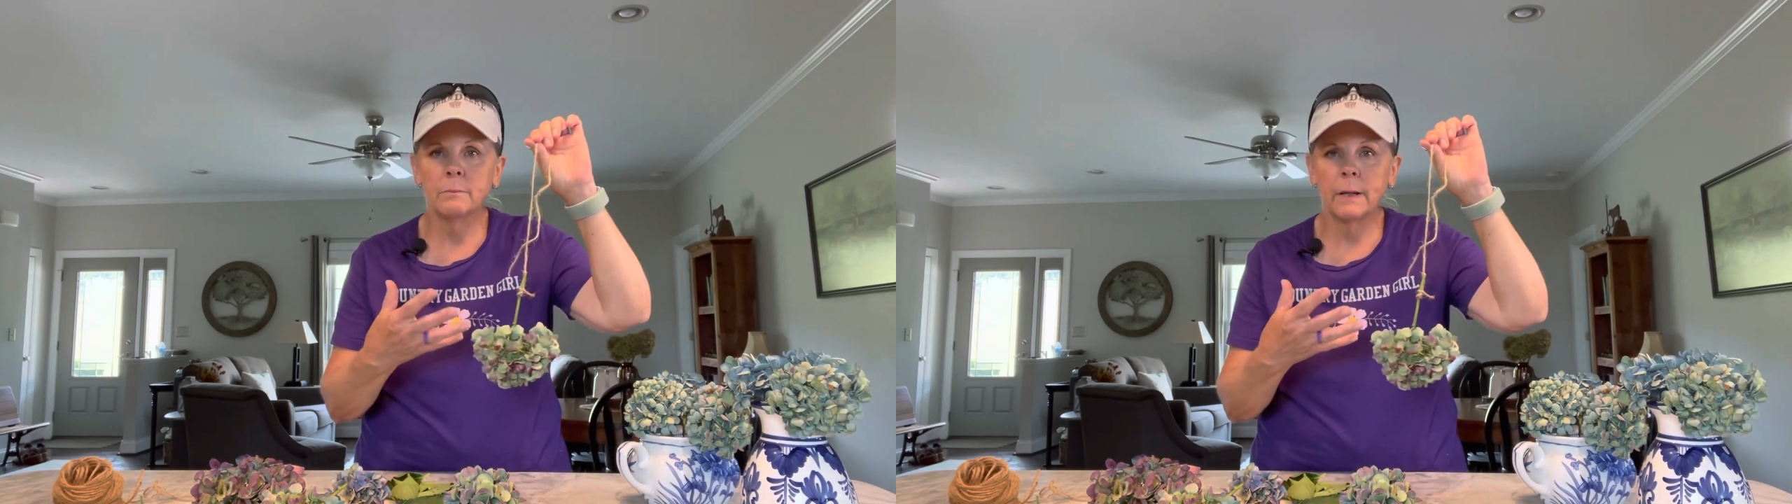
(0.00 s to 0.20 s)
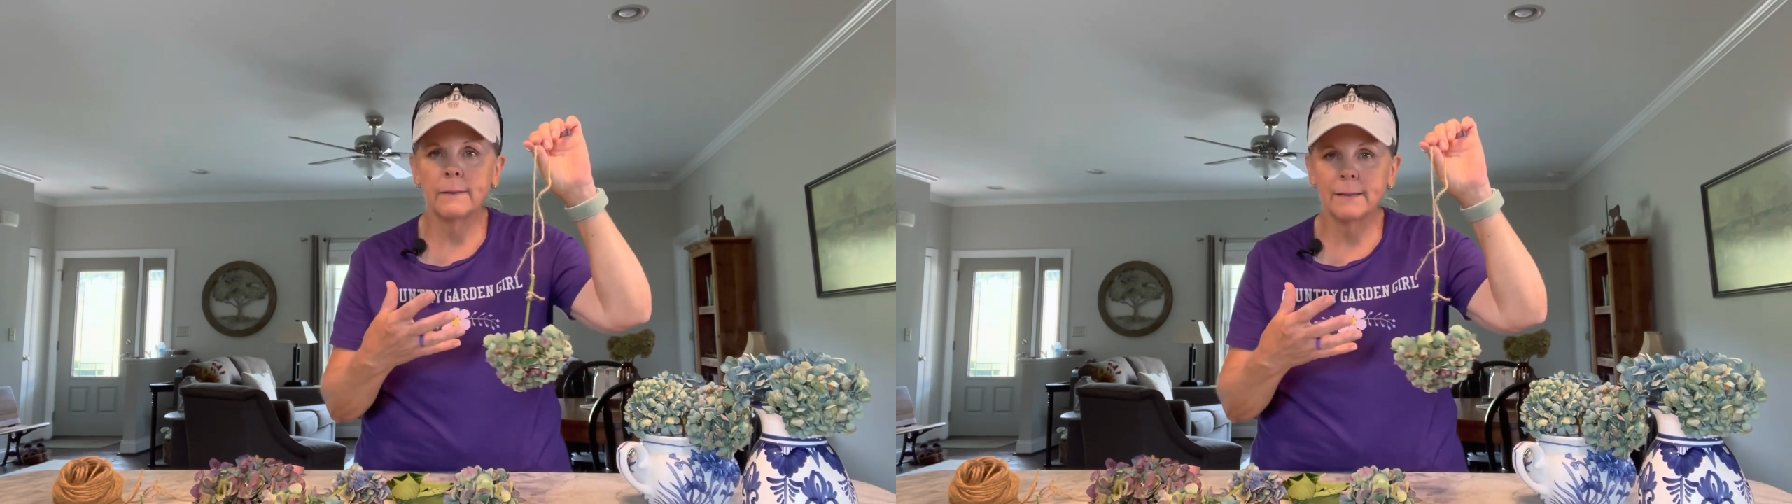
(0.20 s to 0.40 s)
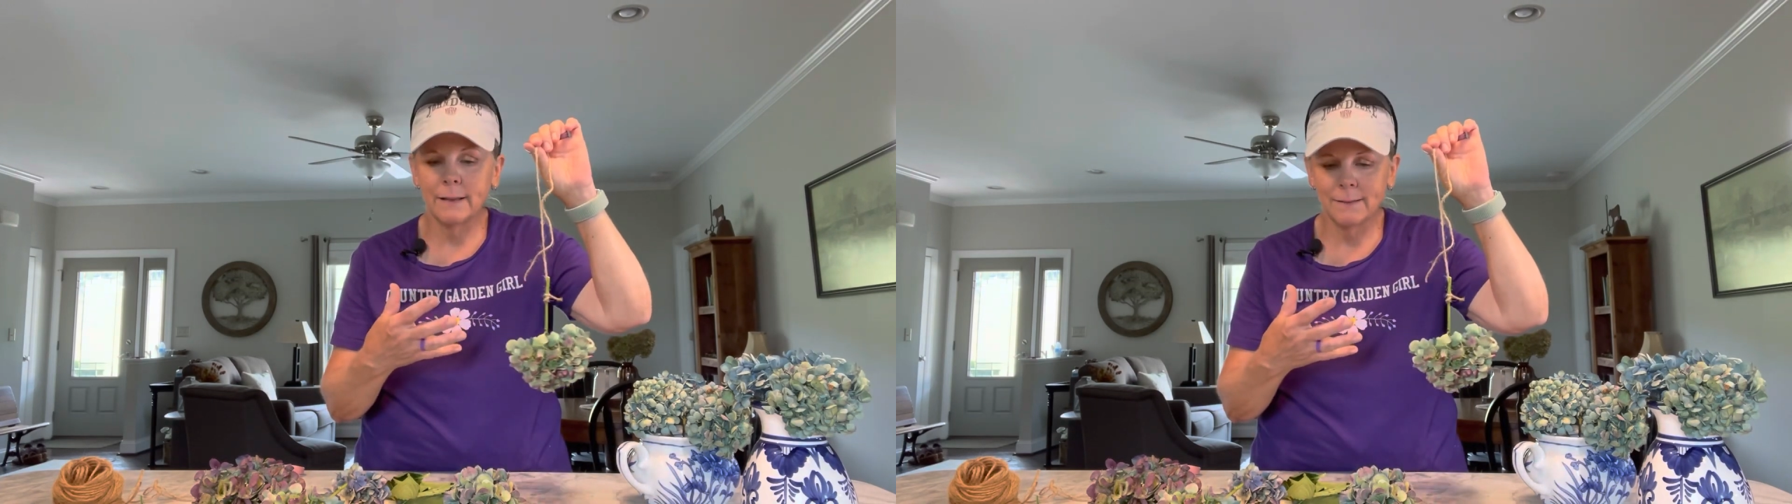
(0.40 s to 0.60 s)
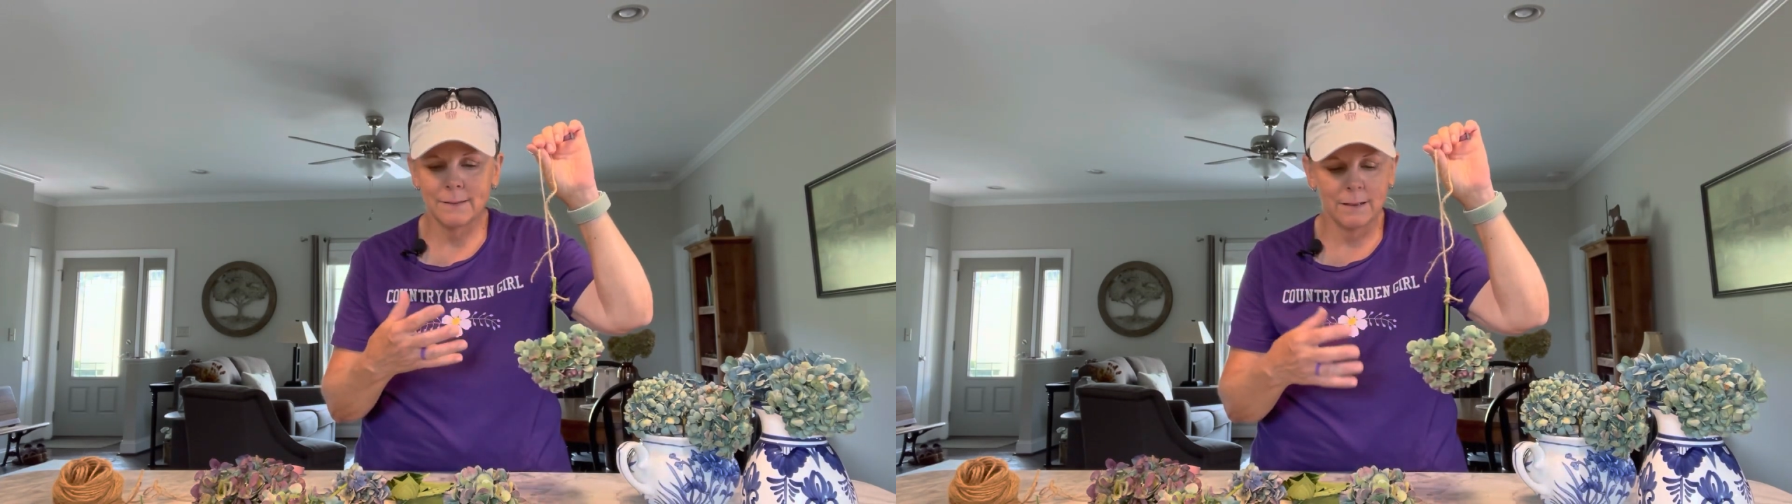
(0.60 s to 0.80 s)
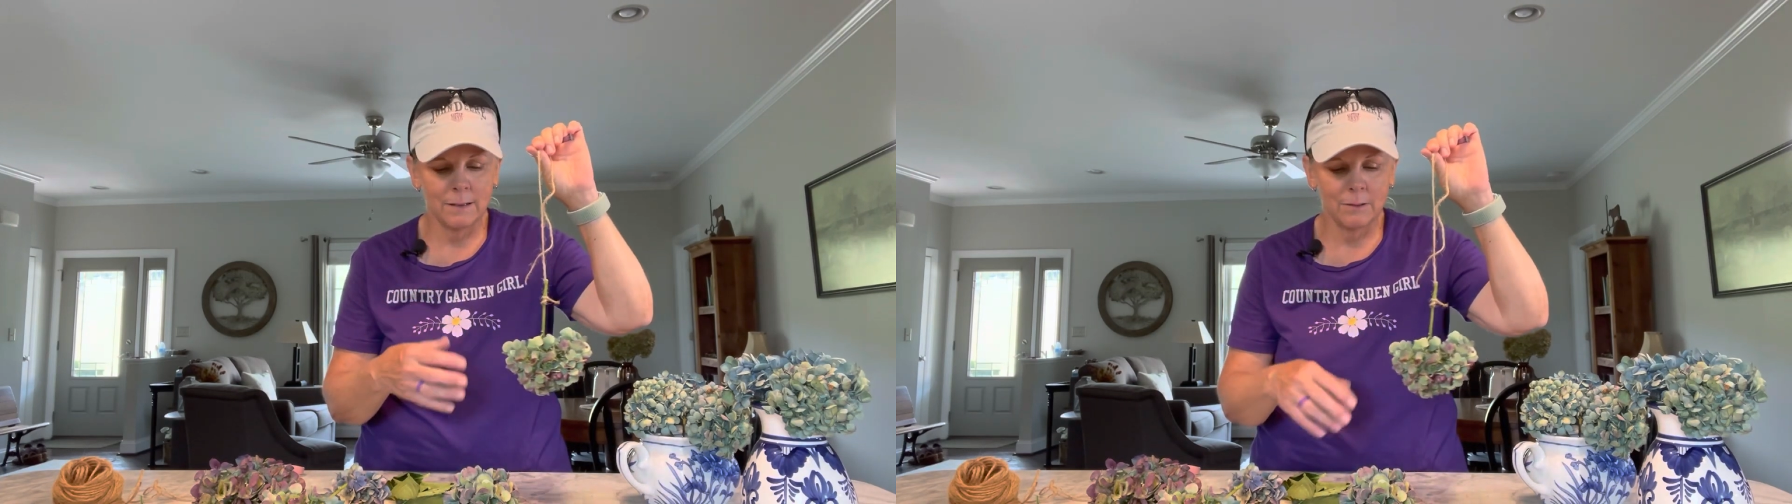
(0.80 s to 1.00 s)
makes sense
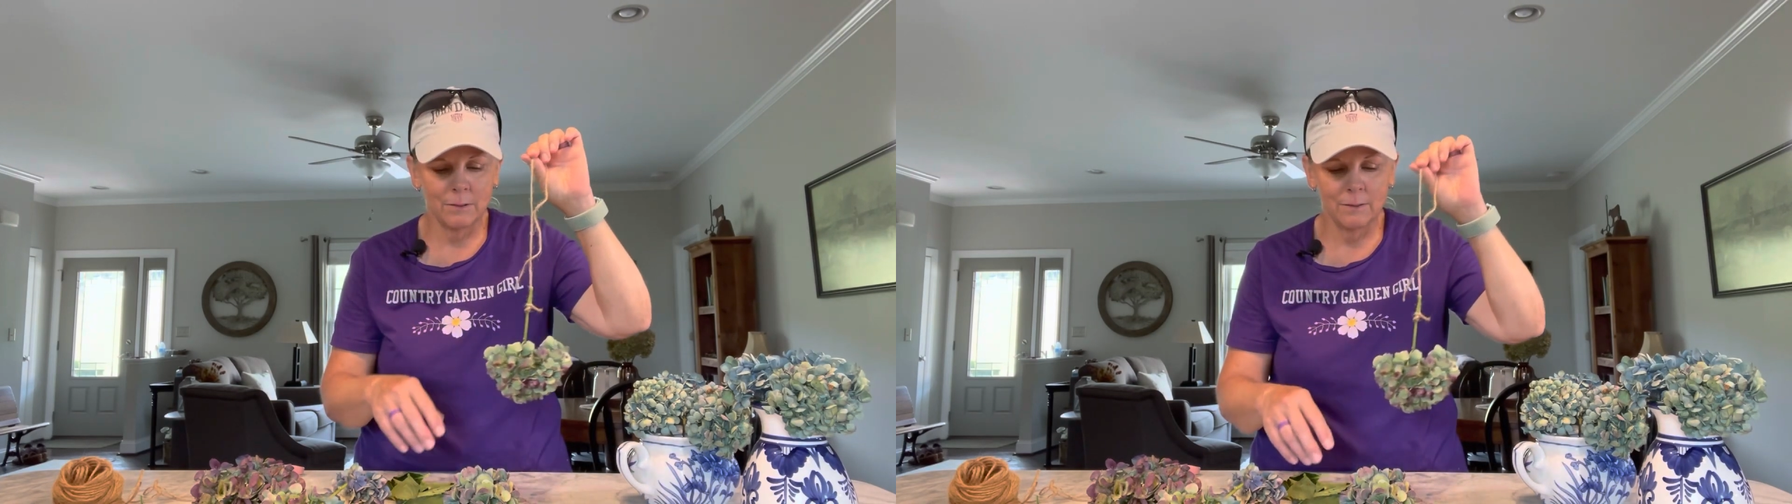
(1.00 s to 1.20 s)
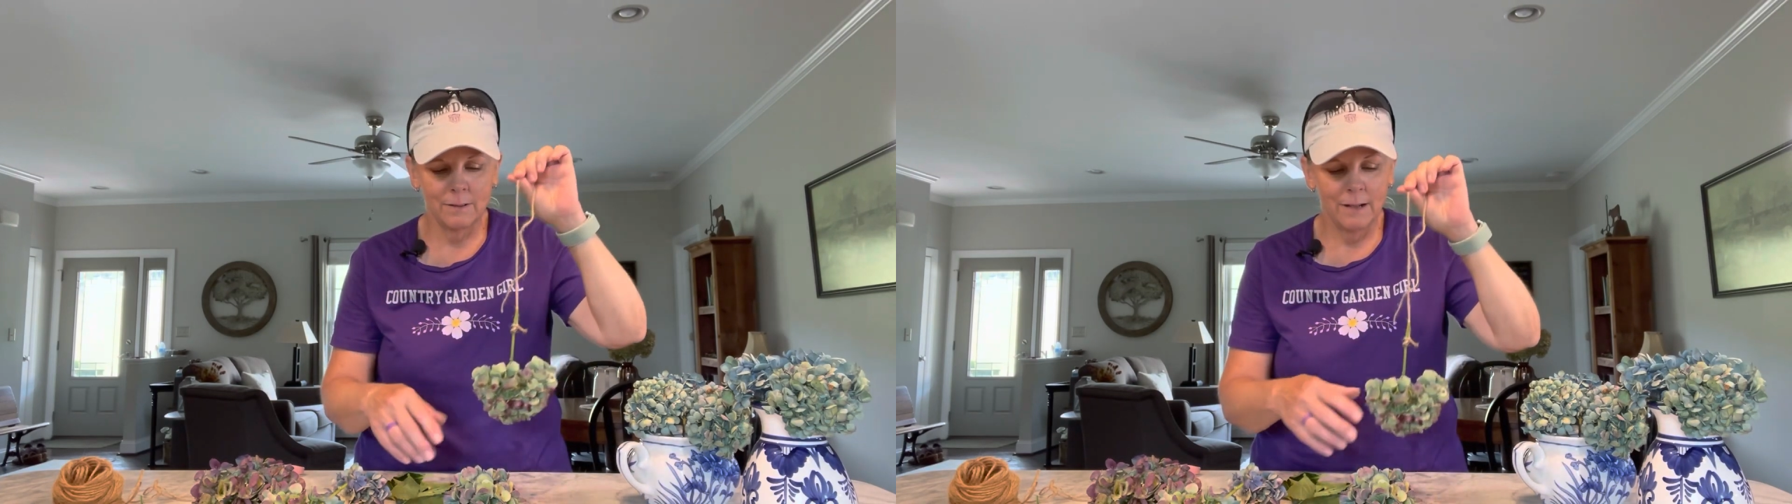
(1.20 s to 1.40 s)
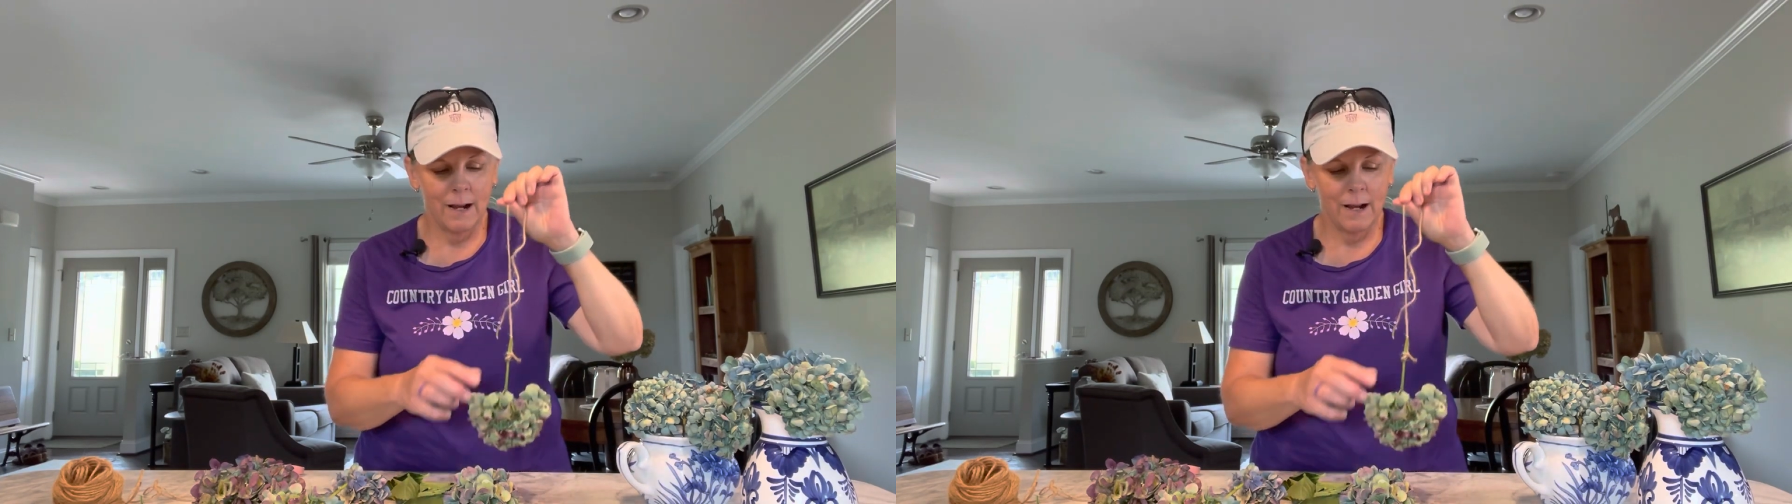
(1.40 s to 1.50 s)
to you.